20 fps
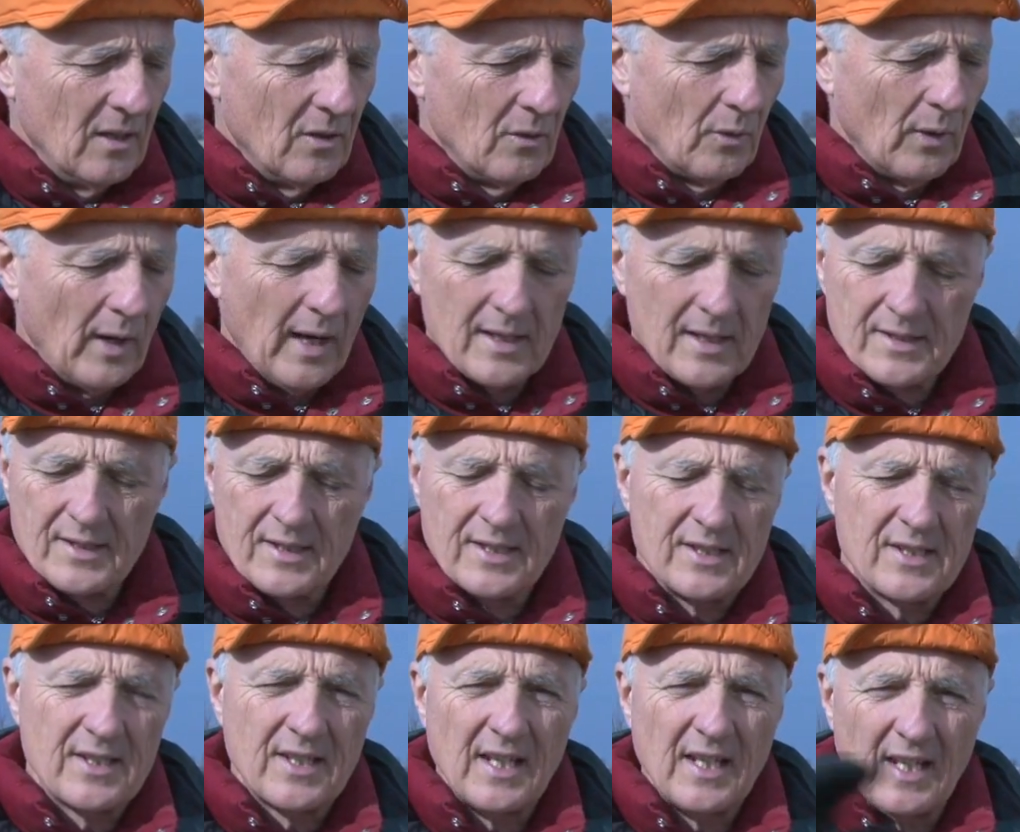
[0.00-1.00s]
whereas the
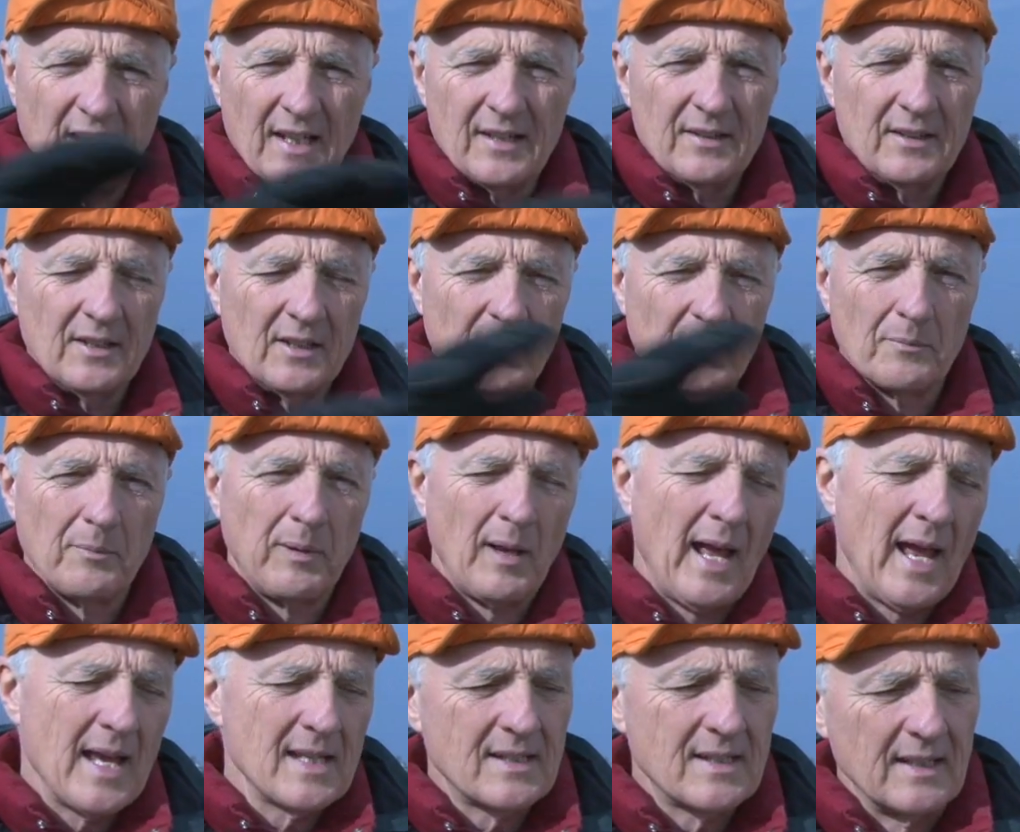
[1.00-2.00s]
skin, the
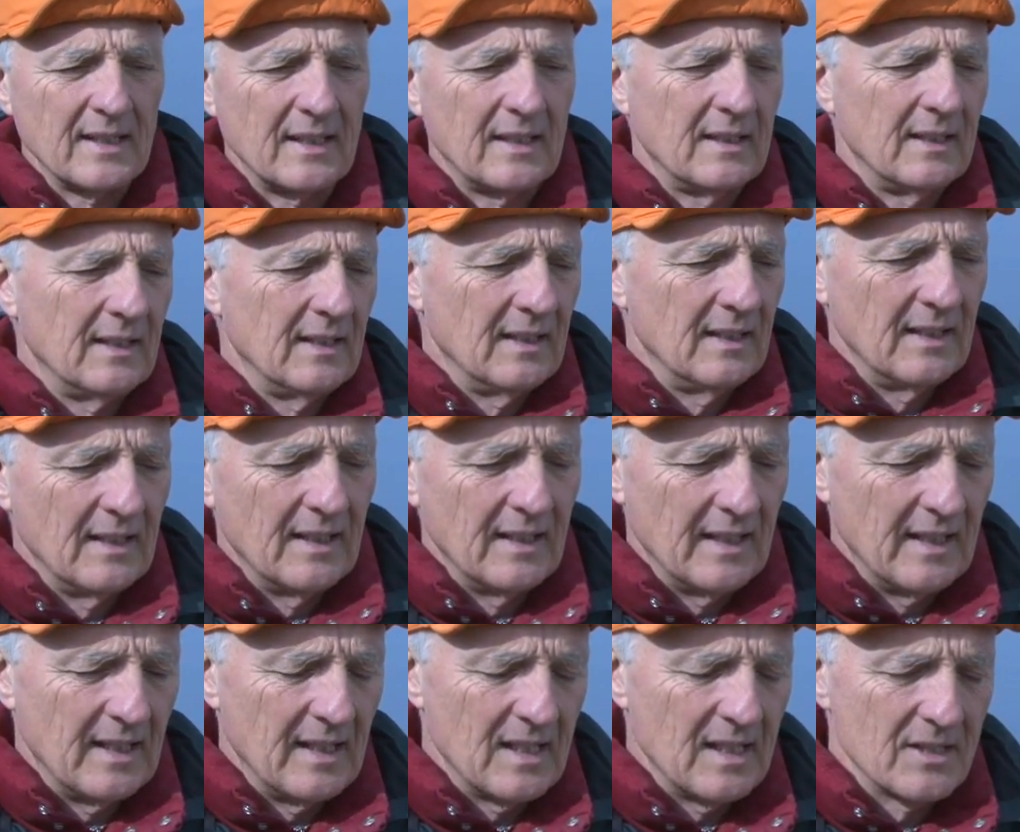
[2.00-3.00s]
plastic,
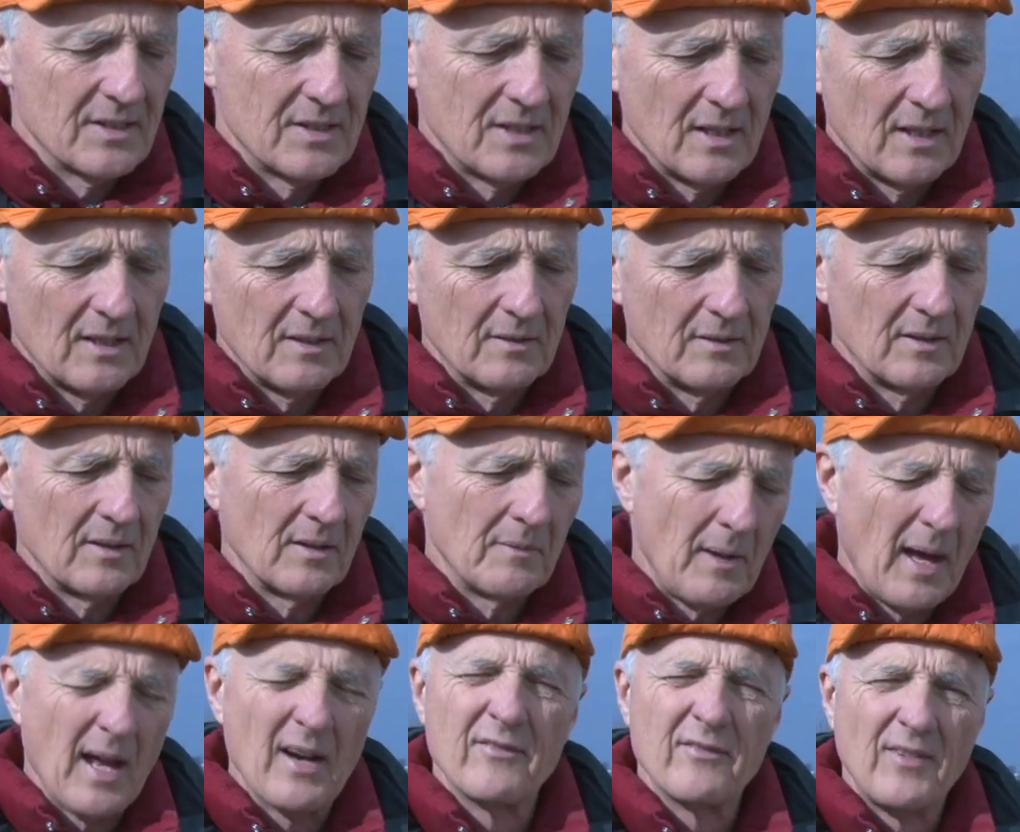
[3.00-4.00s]
is
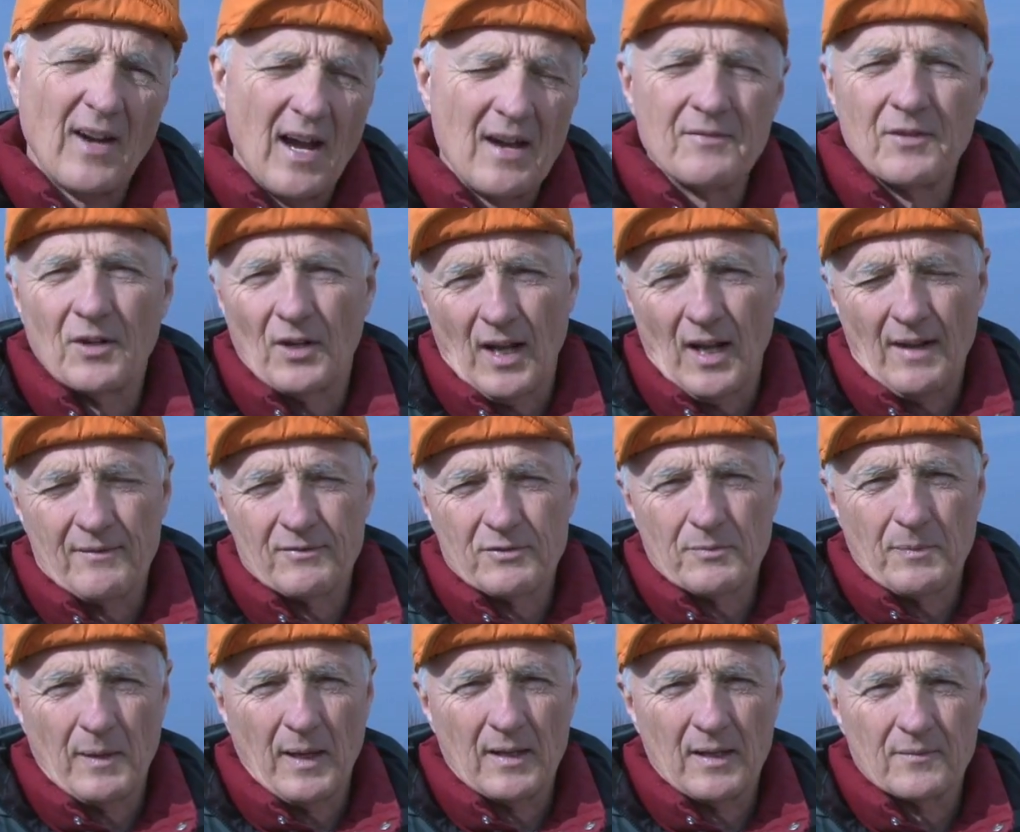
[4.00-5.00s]
about a 5-year
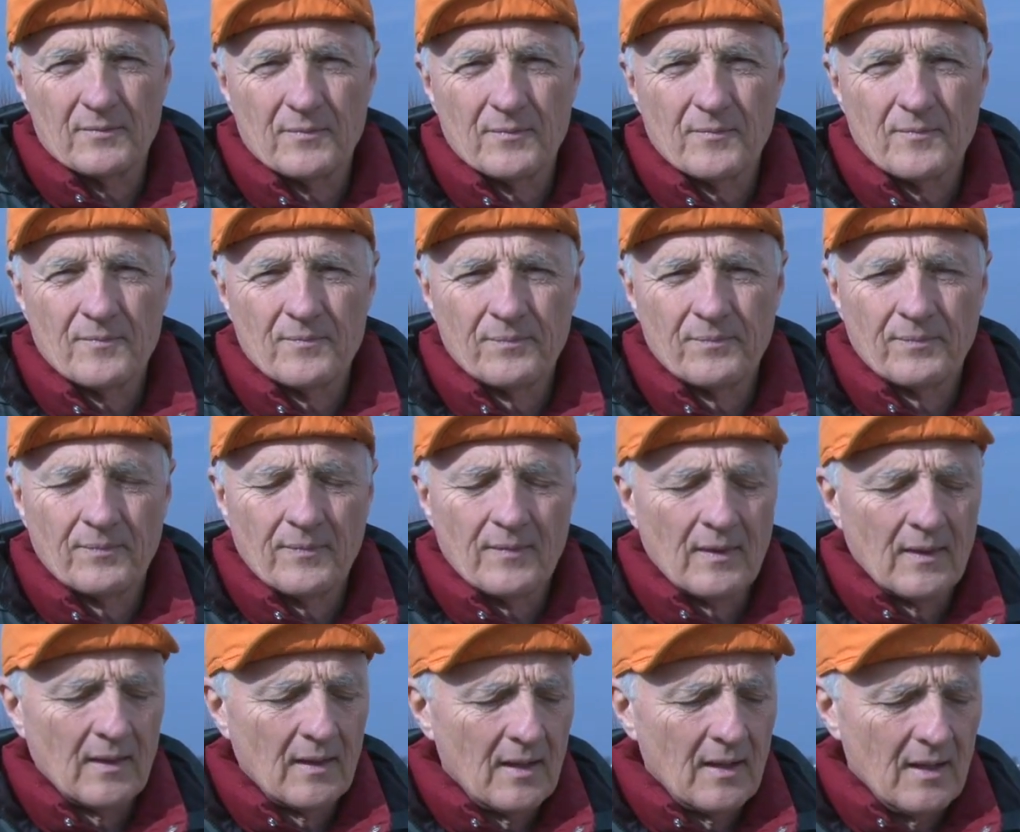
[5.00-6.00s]
lifespan.
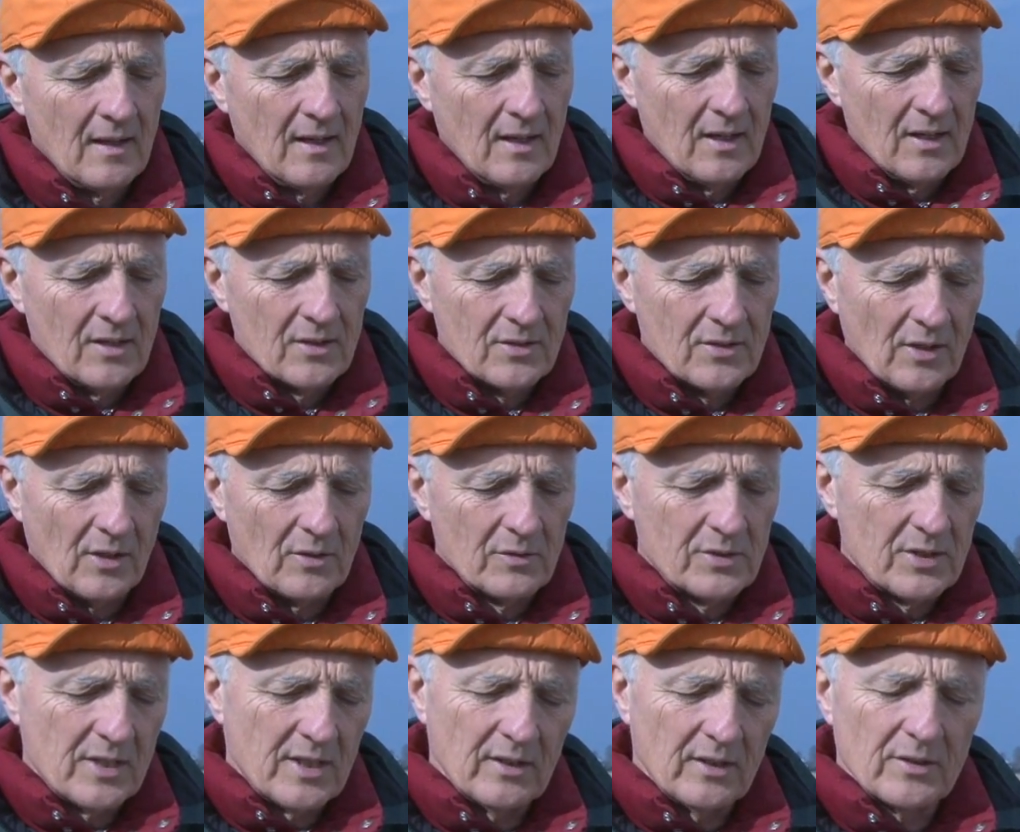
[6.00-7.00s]
So
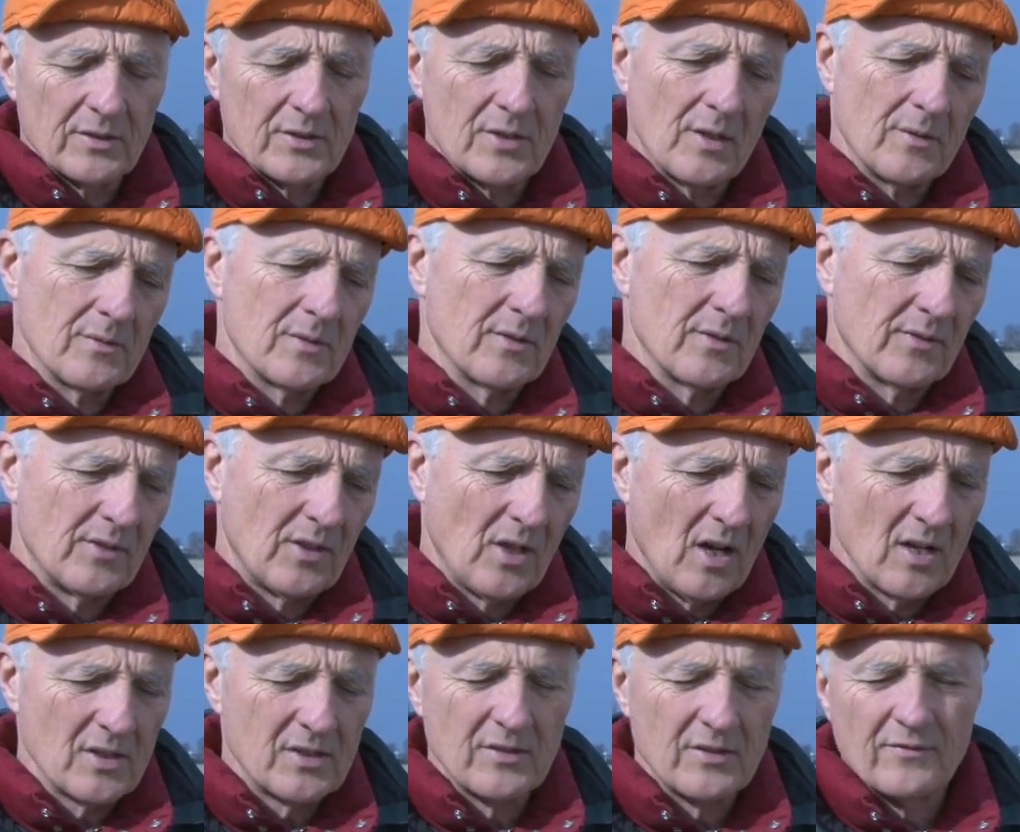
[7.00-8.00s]
still, in terms of
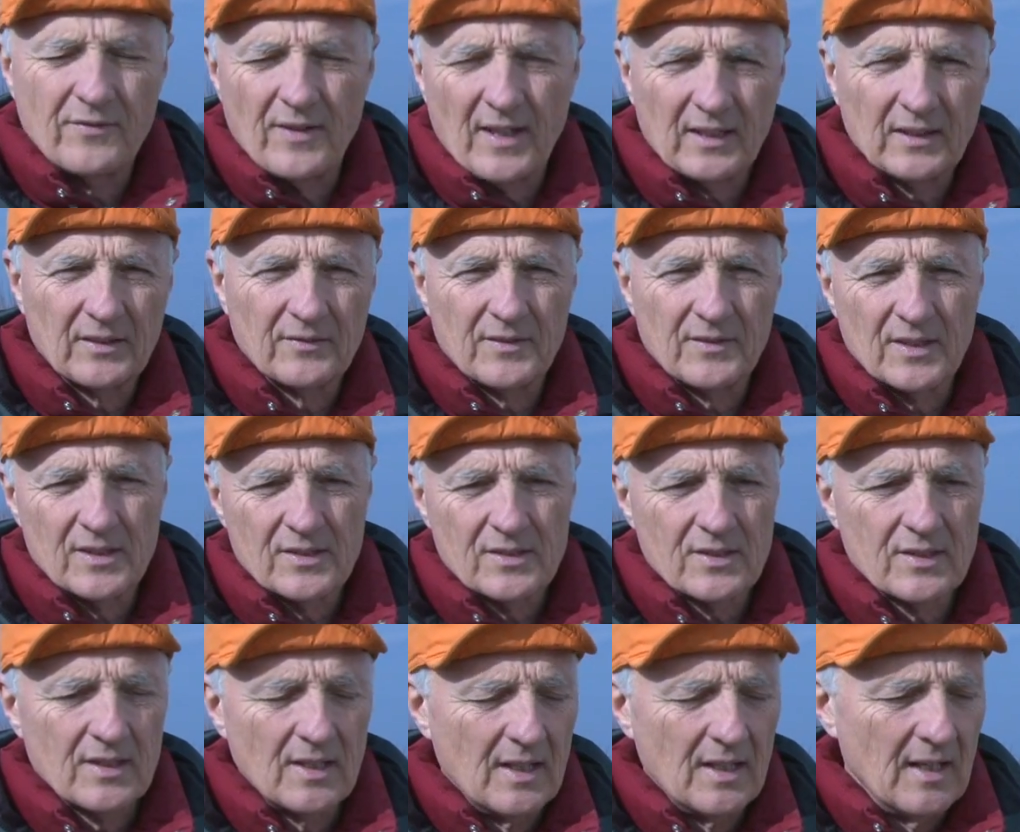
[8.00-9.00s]
cost
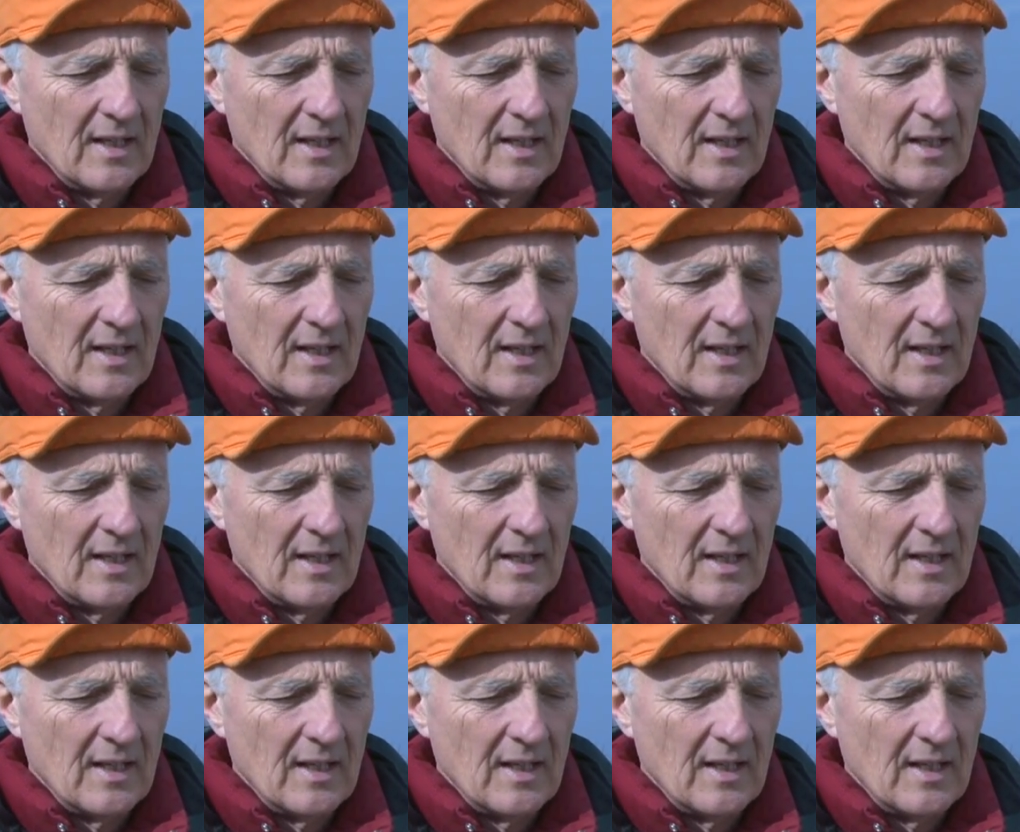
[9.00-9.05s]
effectiveness,